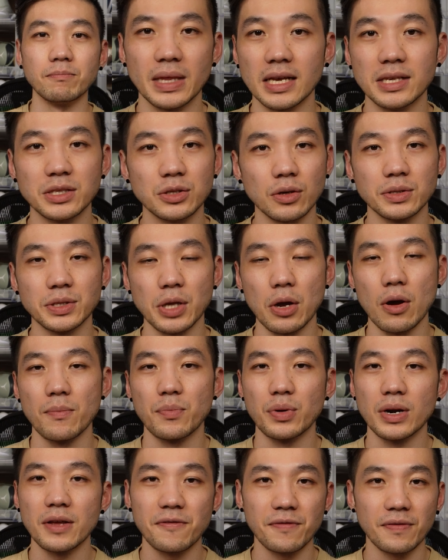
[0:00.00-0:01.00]
The insoles though are
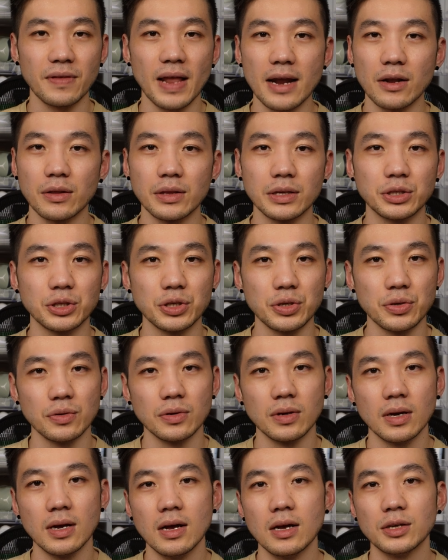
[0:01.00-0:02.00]
pretty flat on this shoe,